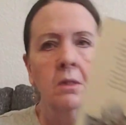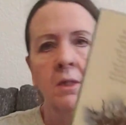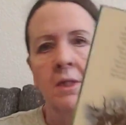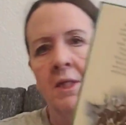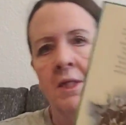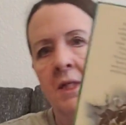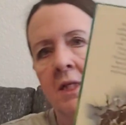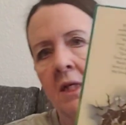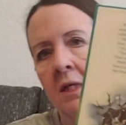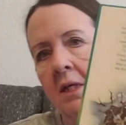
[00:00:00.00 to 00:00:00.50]

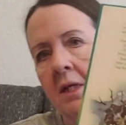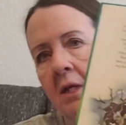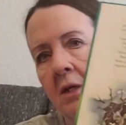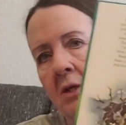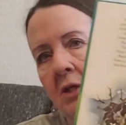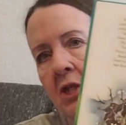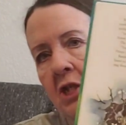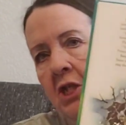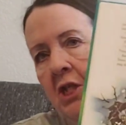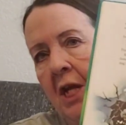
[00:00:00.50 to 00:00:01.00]
Still in
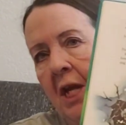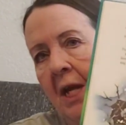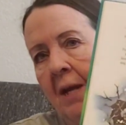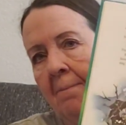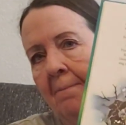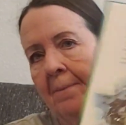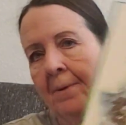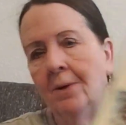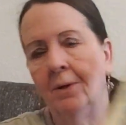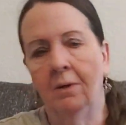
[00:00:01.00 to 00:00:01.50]
good
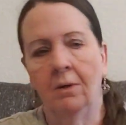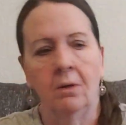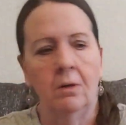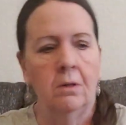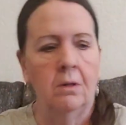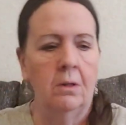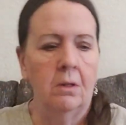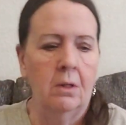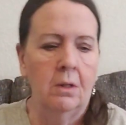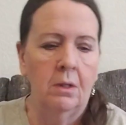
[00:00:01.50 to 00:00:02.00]
shape.
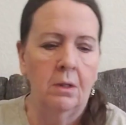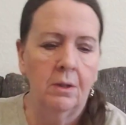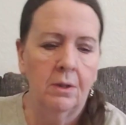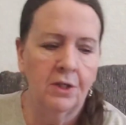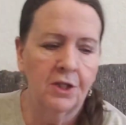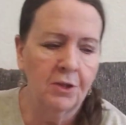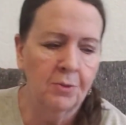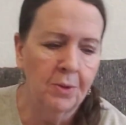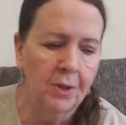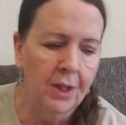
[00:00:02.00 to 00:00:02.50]

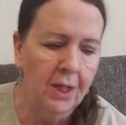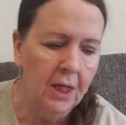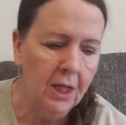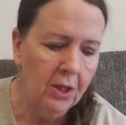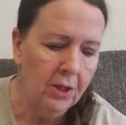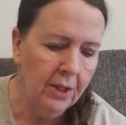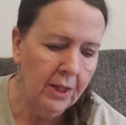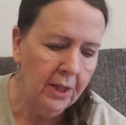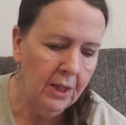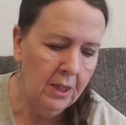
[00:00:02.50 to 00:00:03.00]
Looks really
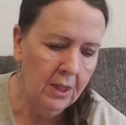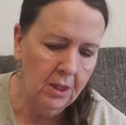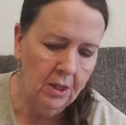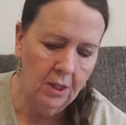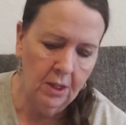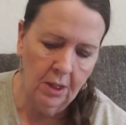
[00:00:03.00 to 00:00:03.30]
good.